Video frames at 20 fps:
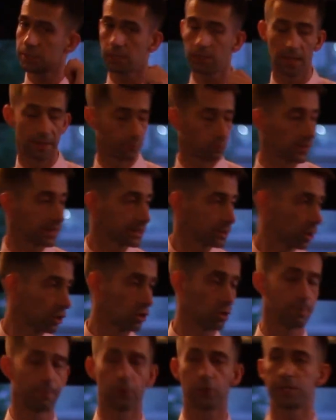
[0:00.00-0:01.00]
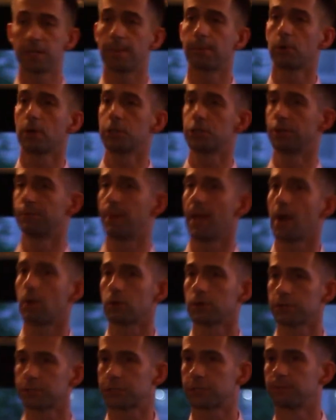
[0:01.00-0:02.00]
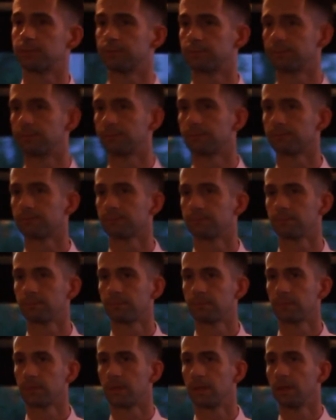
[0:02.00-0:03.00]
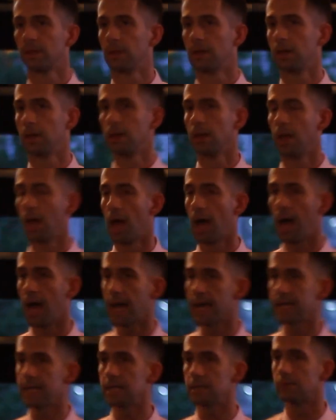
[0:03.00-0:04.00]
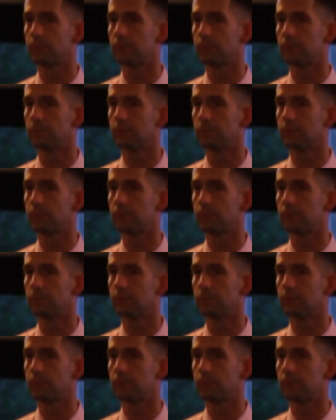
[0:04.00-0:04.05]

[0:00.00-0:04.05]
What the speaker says: the left-wing term for separation of powers. I,